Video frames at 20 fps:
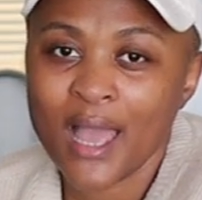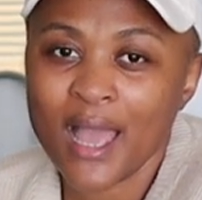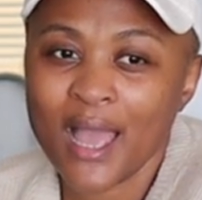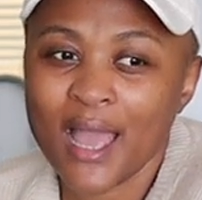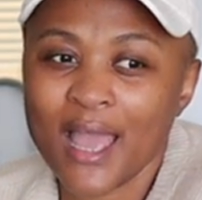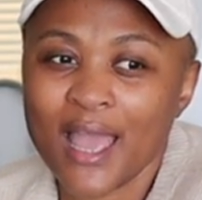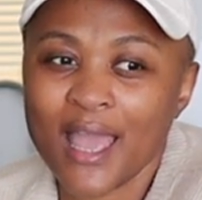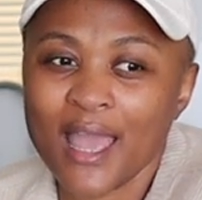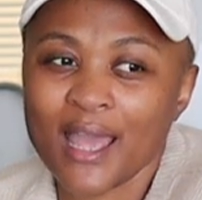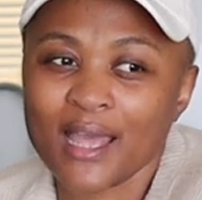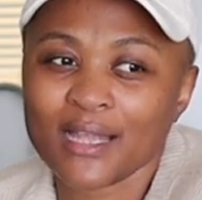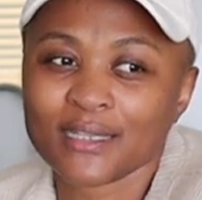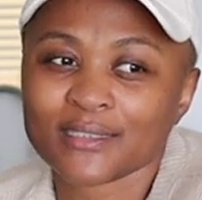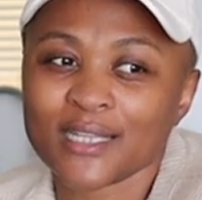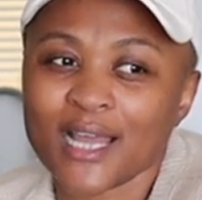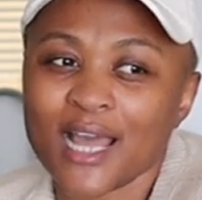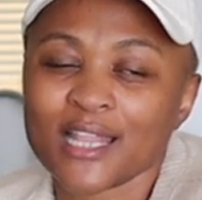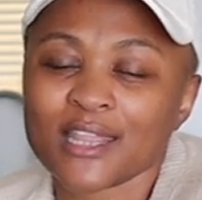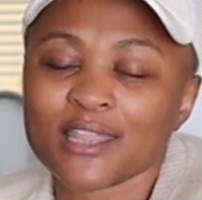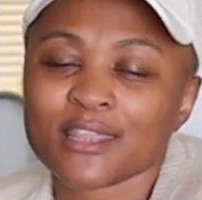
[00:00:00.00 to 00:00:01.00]
And
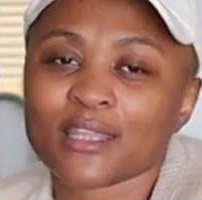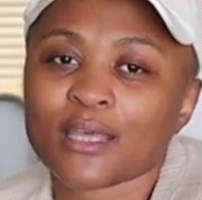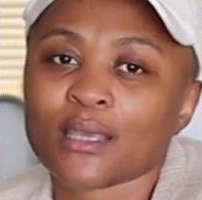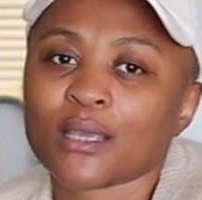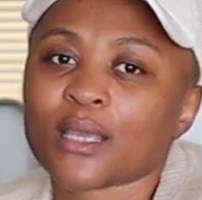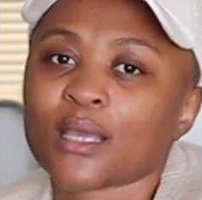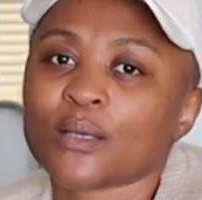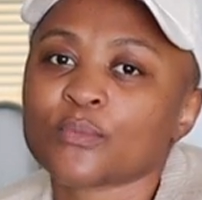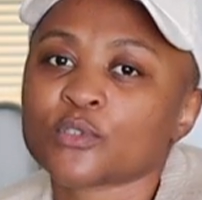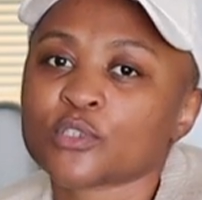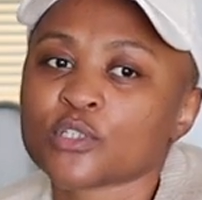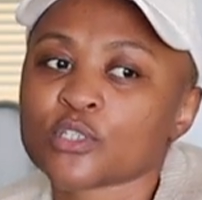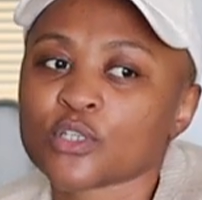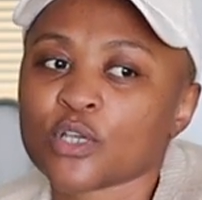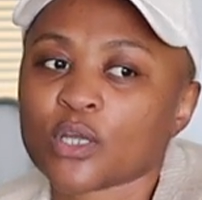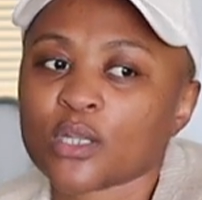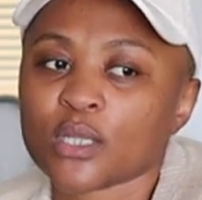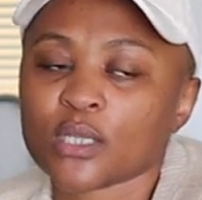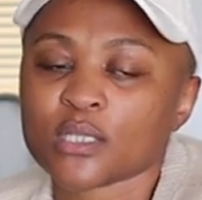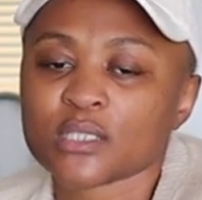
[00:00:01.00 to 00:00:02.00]
I think I'm just
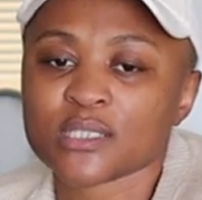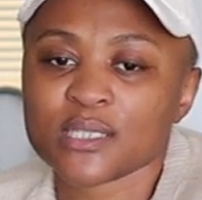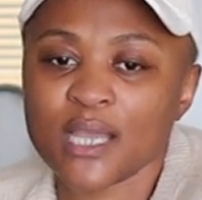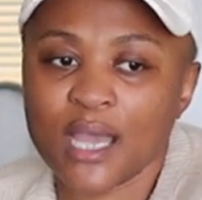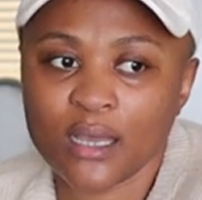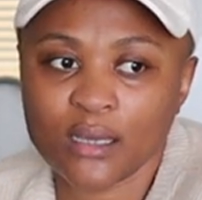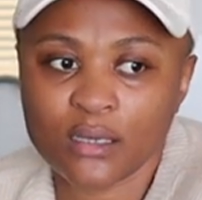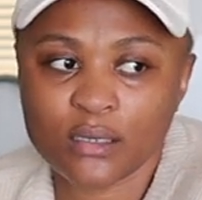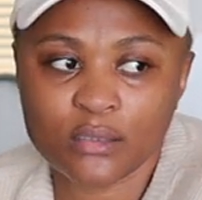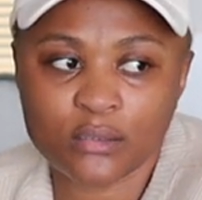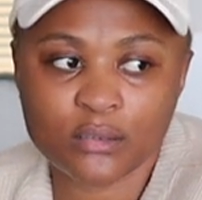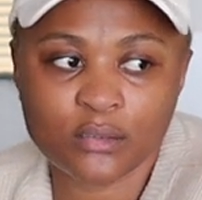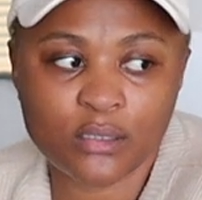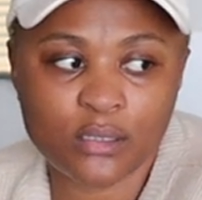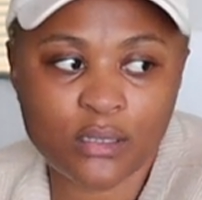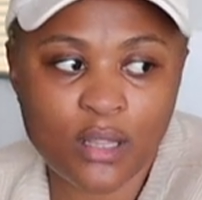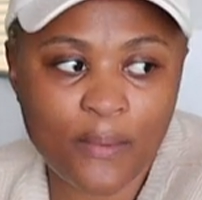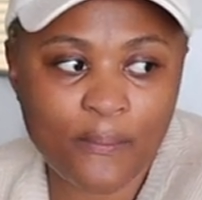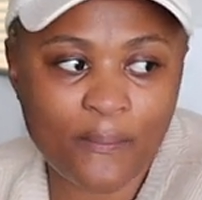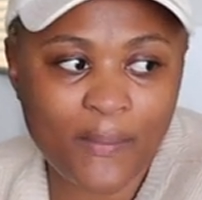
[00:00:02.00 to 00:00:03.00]
gonna
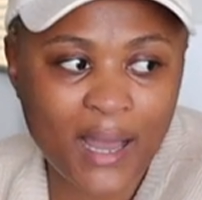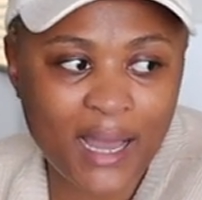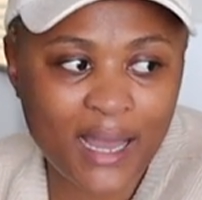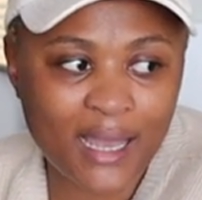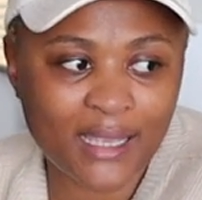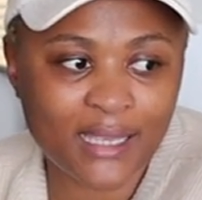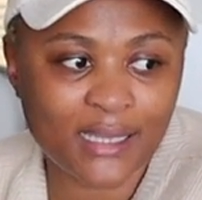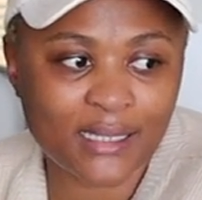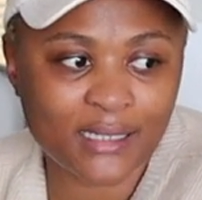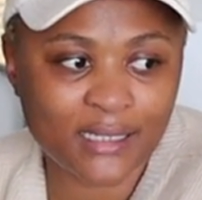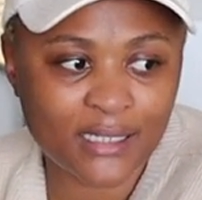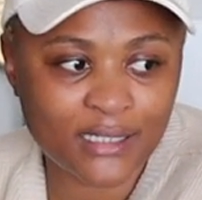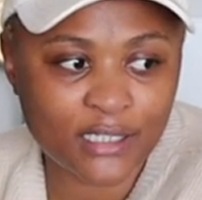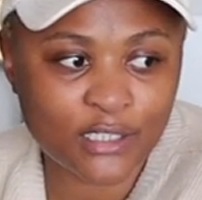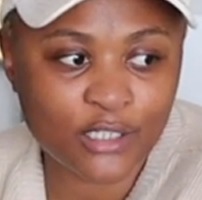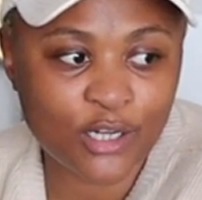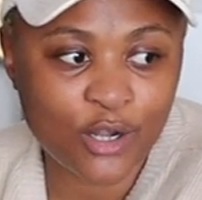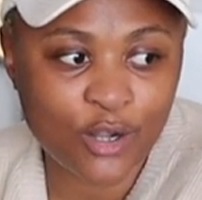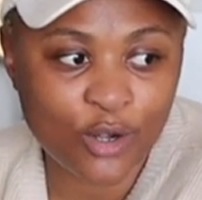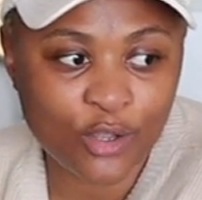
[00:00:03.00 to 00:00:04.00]
tackle my
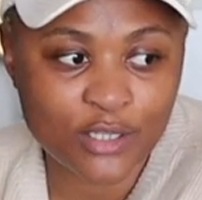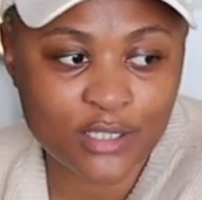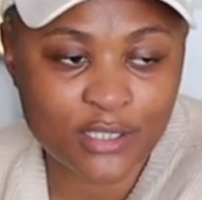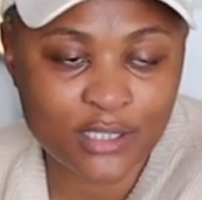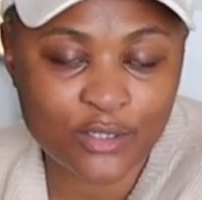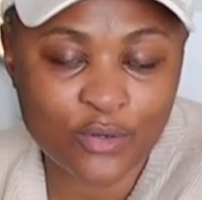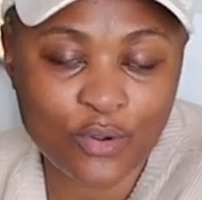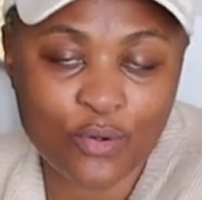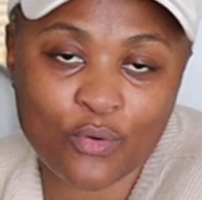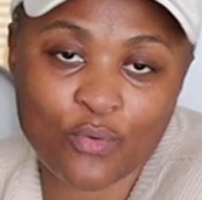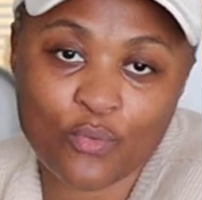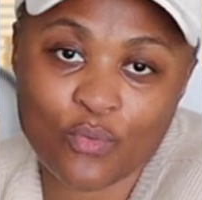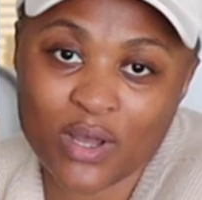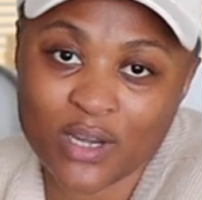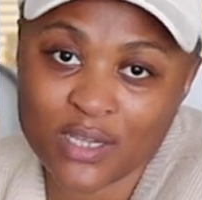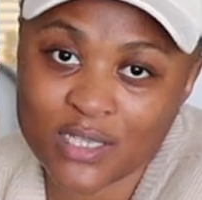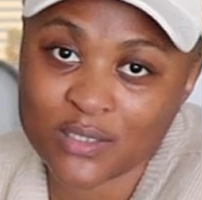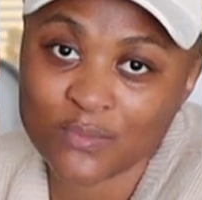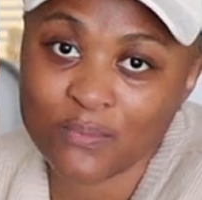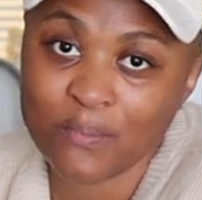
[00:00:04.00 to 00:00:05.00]
linen closet or
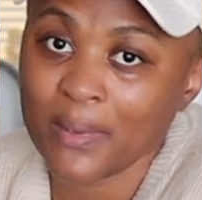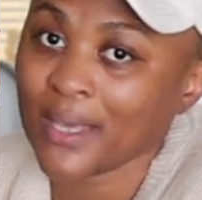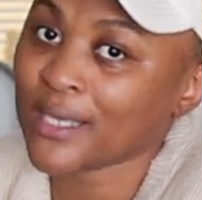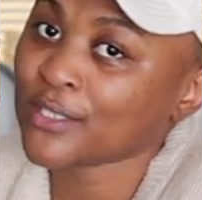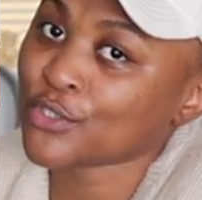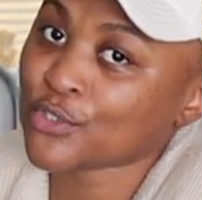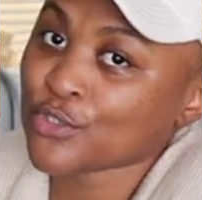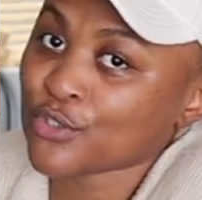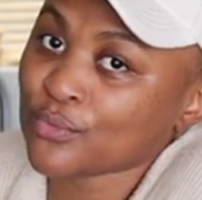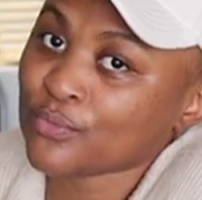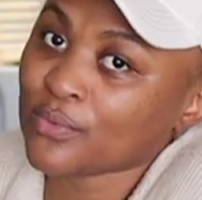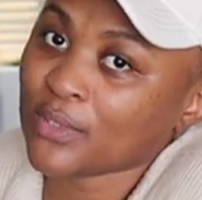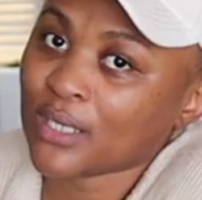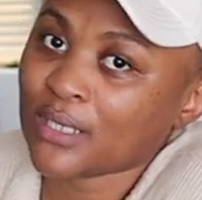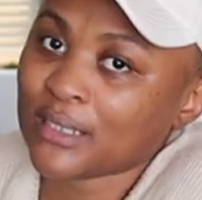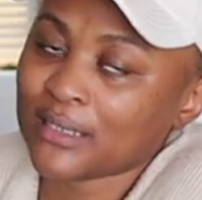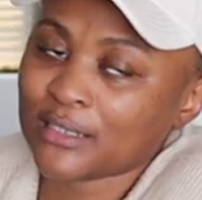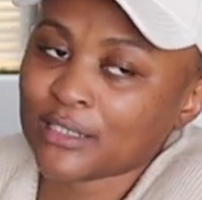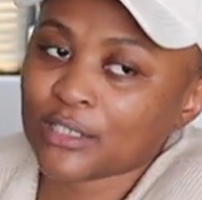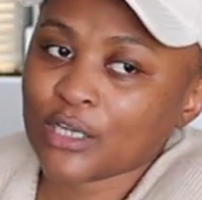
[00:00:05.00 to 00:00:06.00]
what is meant to be a
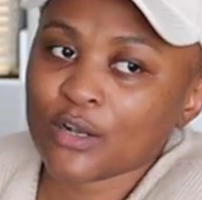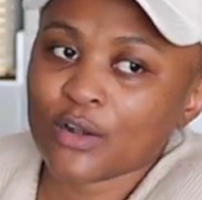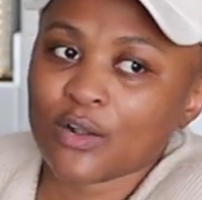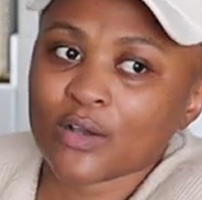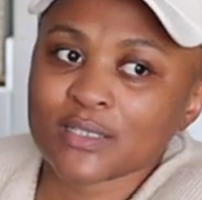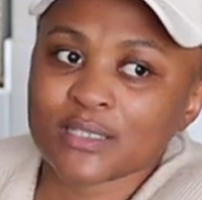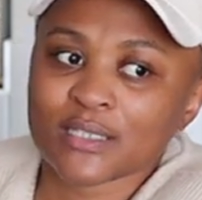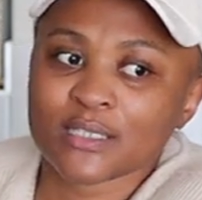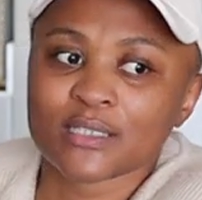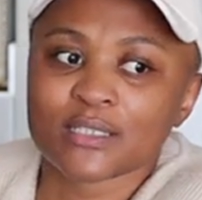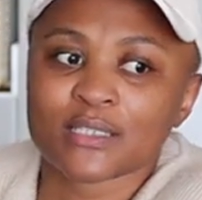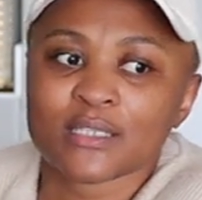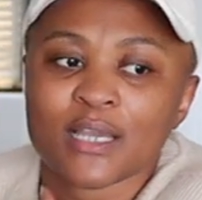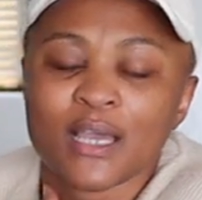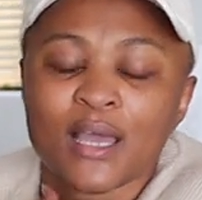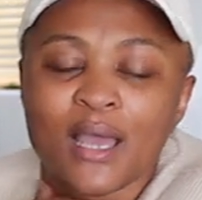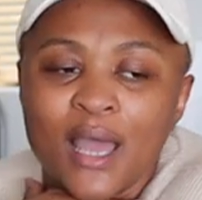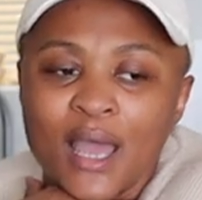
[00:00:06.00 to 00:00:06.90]
linen closet